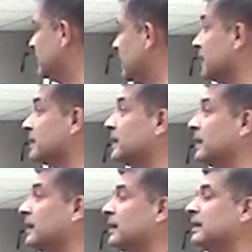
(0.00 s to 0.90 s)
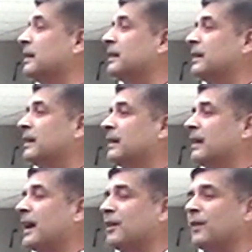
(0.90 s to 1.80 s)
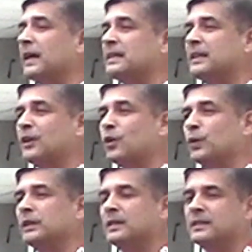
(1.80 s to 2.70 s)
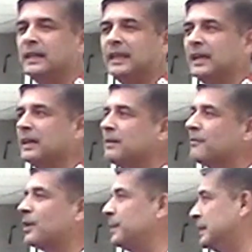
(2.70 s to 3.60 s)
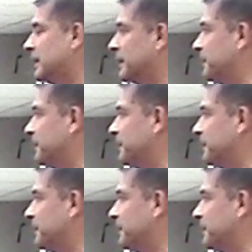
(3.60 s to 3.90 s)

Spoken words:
That is the advice that Rohit is getting from Indra.